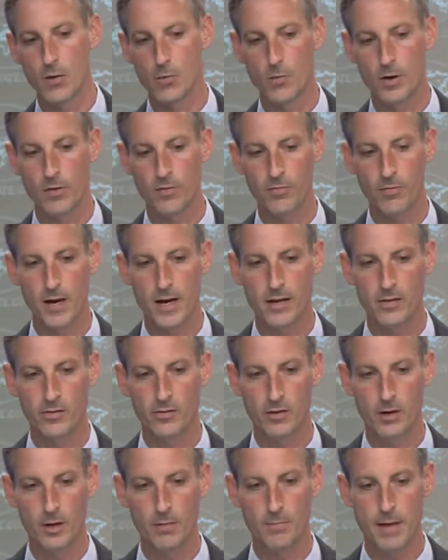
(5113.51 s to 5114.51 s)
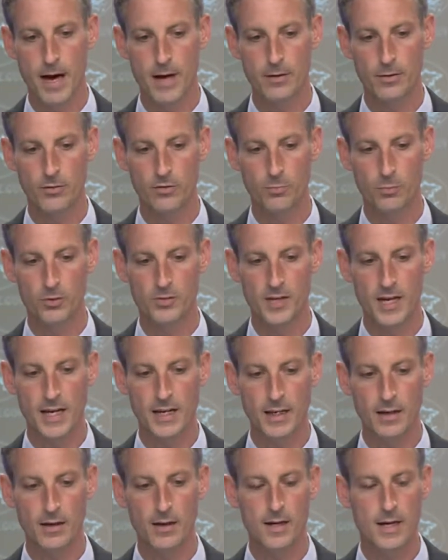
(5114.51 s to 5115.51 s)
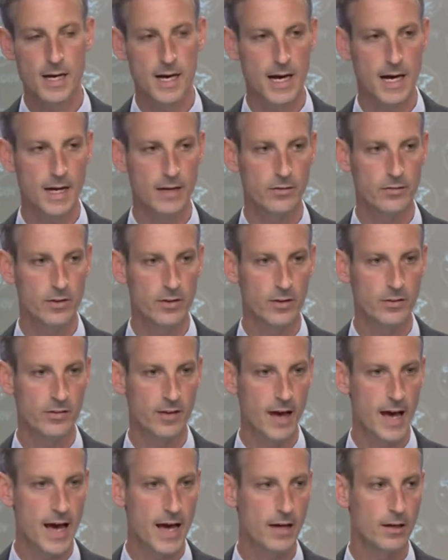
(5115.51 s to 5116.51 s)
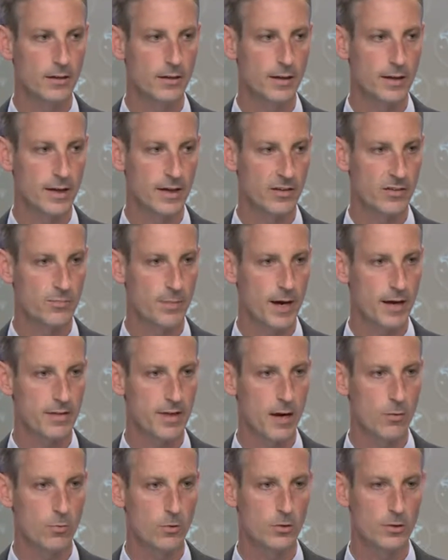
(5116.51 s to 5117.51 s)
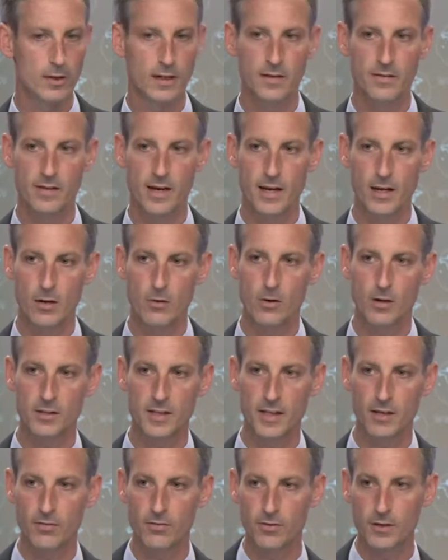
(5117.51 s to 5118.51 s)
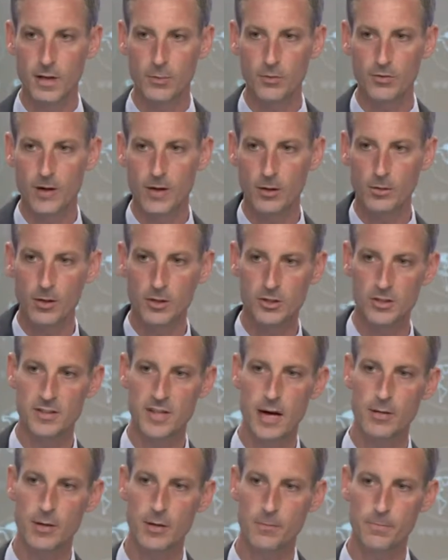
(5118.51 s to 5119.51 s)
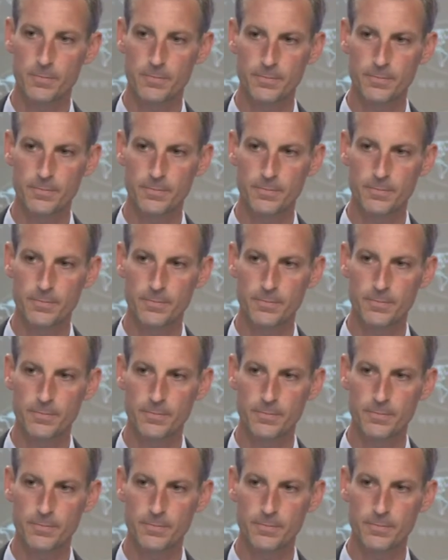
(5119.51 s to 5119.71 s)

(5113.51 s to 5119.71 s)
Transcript: with France on matters pertaining to the Sahel, and I expect that will continue. I'll take a couple final questions, Abby.